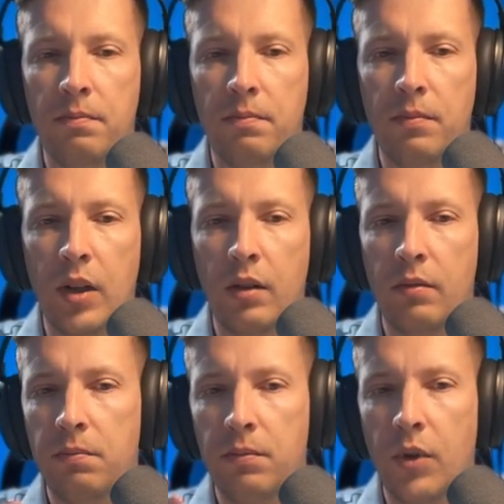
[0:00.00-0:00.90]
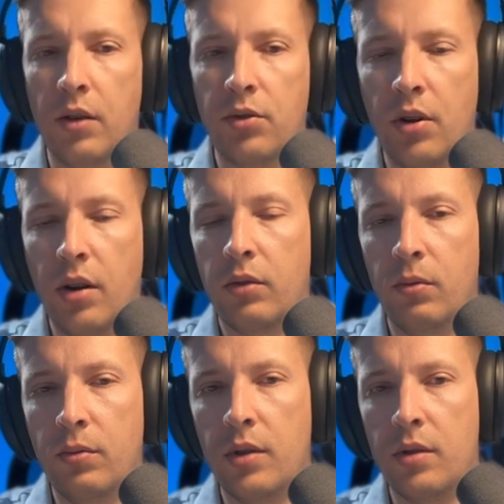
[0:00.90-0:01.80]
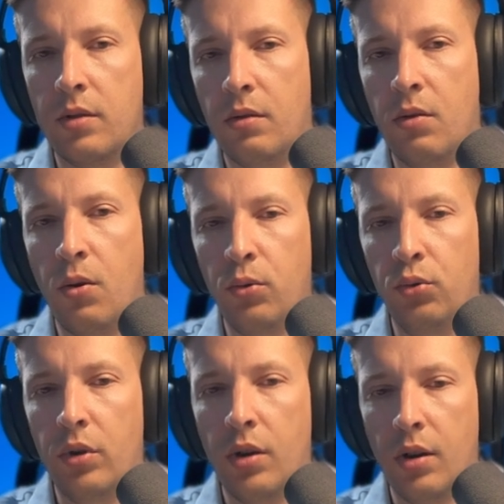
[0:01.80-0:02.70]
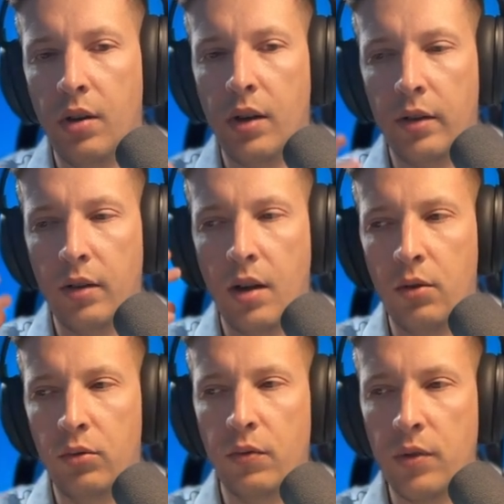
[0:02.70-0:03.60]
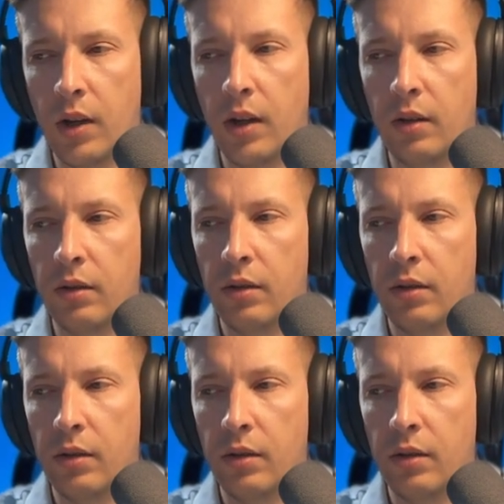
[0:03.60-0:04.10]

like construct all this code right out of the head.